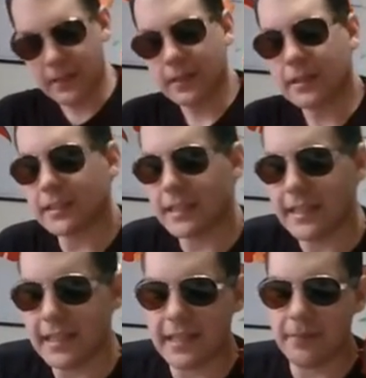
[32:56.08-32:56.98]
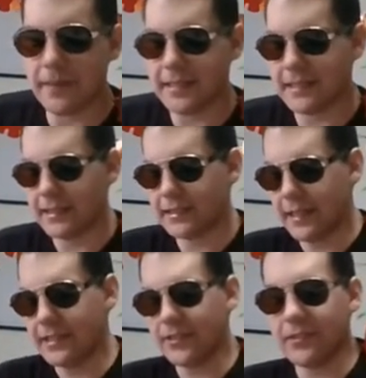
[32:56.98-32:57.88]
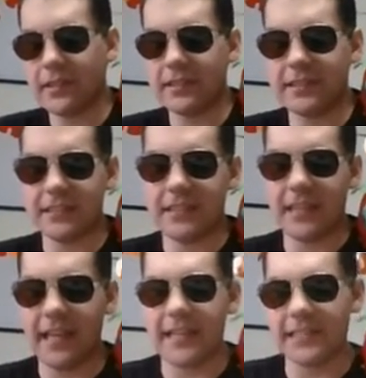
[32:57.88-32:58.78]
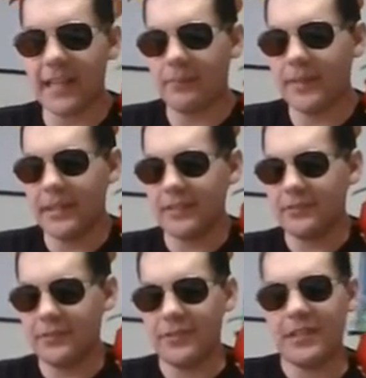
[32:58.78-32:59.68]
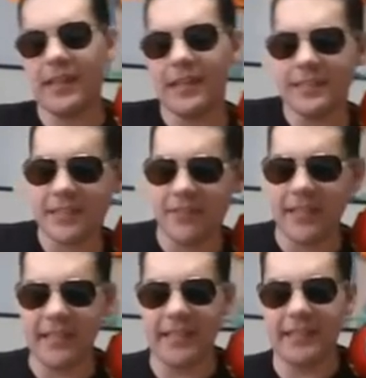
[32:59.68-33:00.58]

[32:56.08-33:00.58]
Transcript: Because on a day to day basis, I do just like Japanese food a lot, so I eat